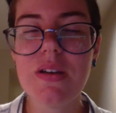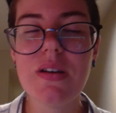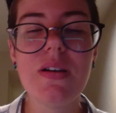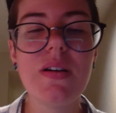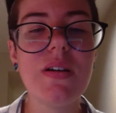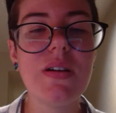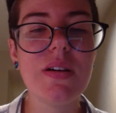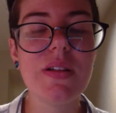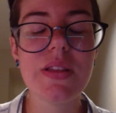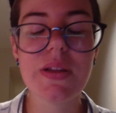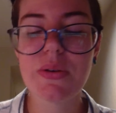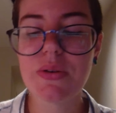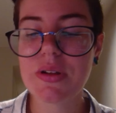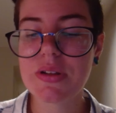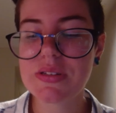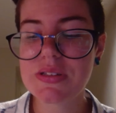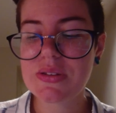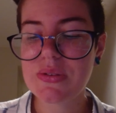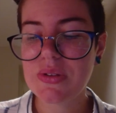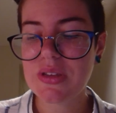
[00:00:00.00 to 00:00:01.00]
Oh, they're
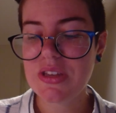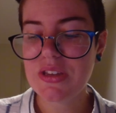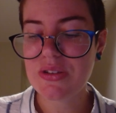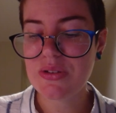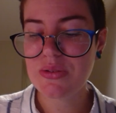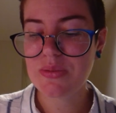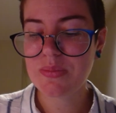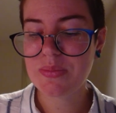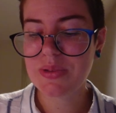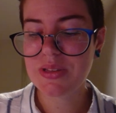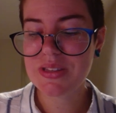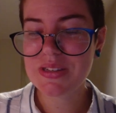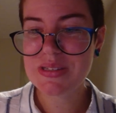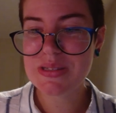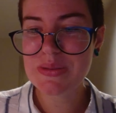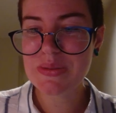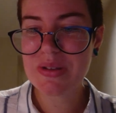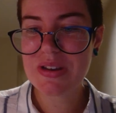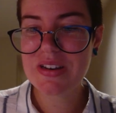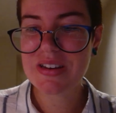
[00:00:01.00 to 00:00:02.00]
all so cute. But
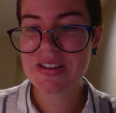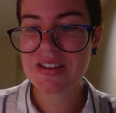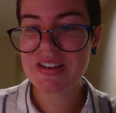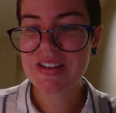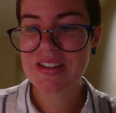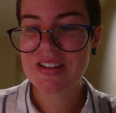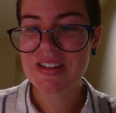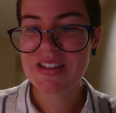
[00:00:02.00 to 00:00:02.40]
this one